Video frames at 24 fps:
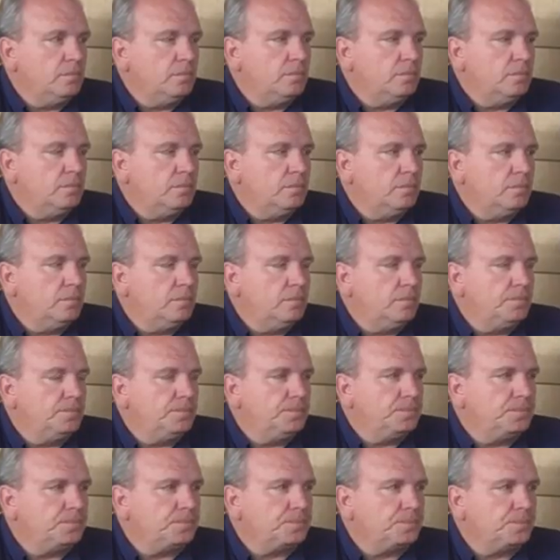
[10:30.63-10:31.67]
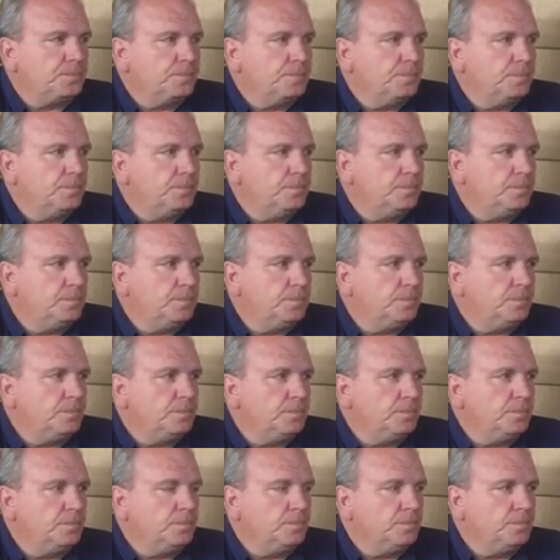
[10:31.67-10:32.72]

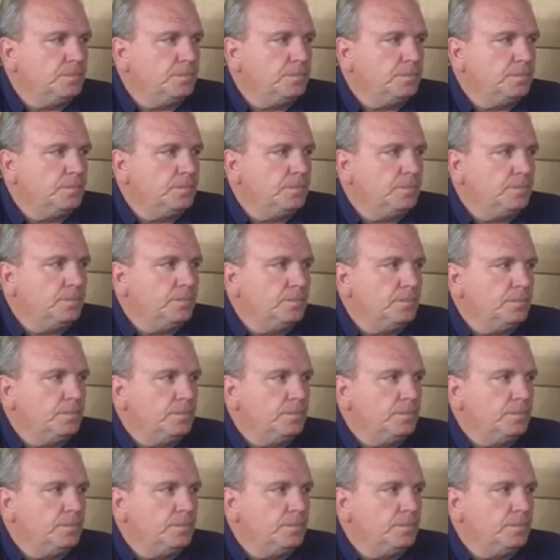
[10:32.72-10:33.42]
[no speech]